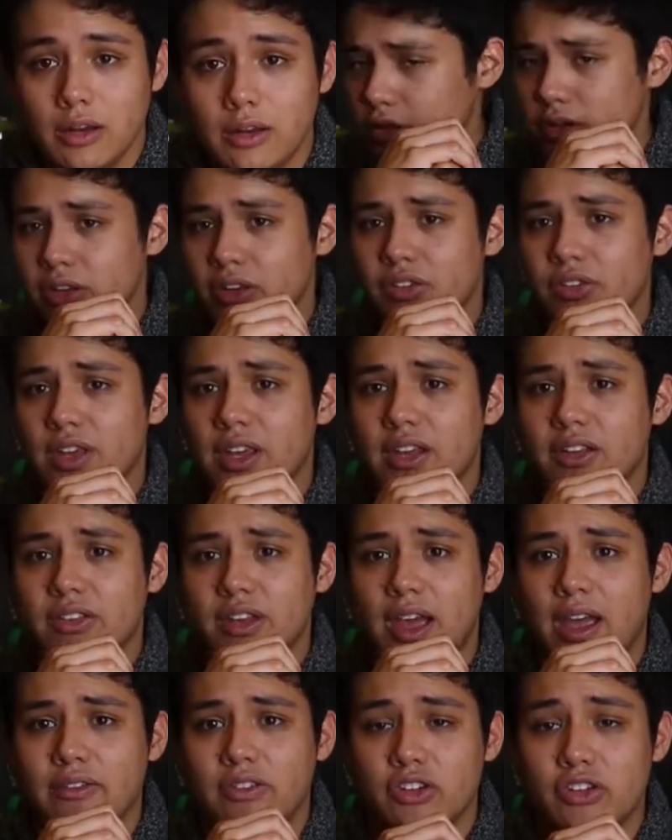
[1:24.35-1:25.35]
Goodness sakes,
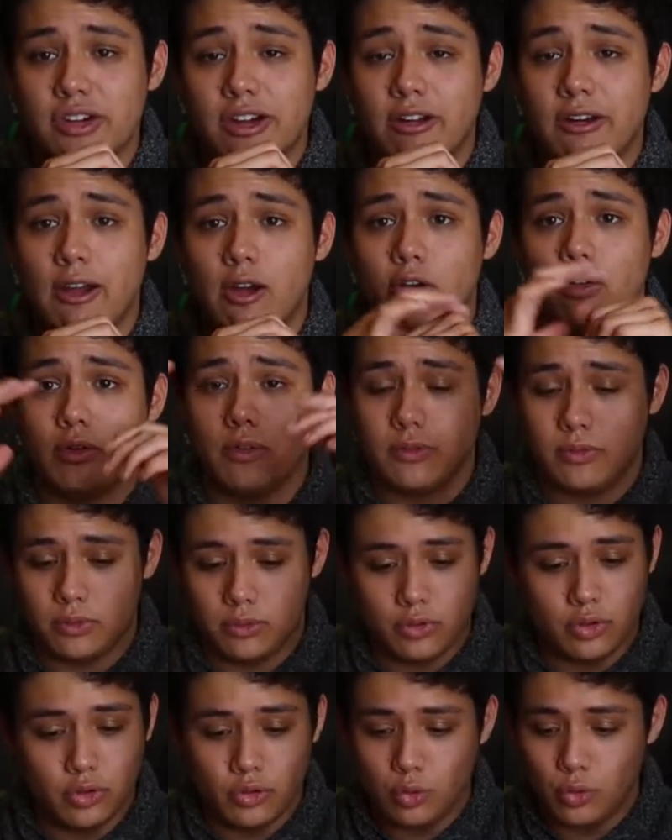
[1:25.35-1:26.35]
I have to shout out
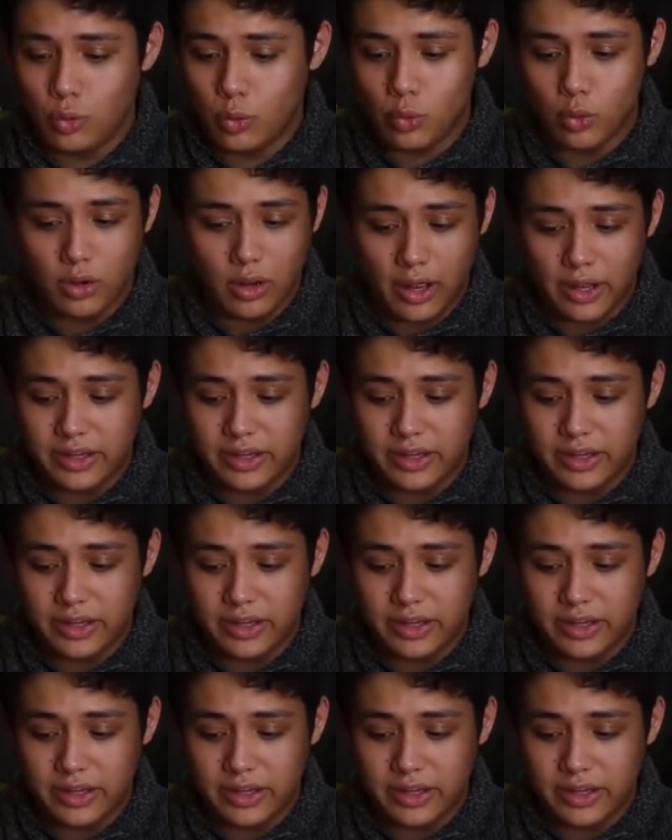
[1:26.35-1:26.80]
who